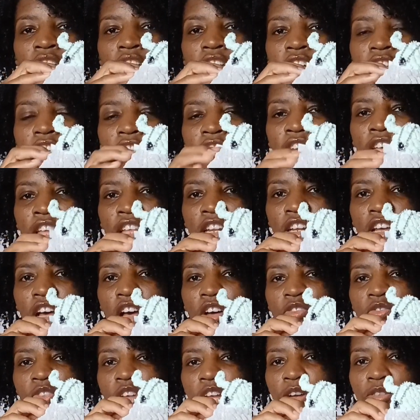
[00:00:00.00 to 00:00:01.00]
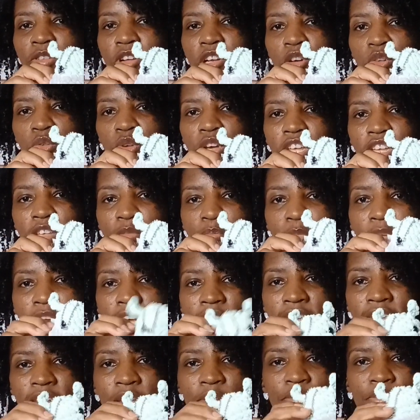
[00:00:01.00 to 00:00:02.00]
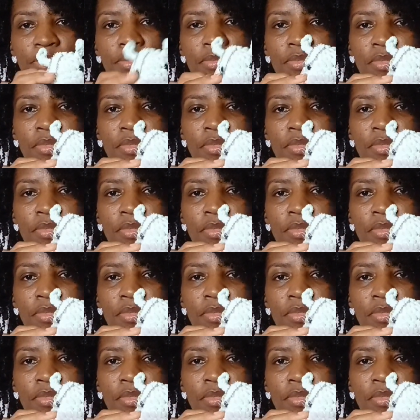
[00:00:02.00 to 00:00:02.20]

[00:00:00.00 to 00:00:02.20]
and a very quick make.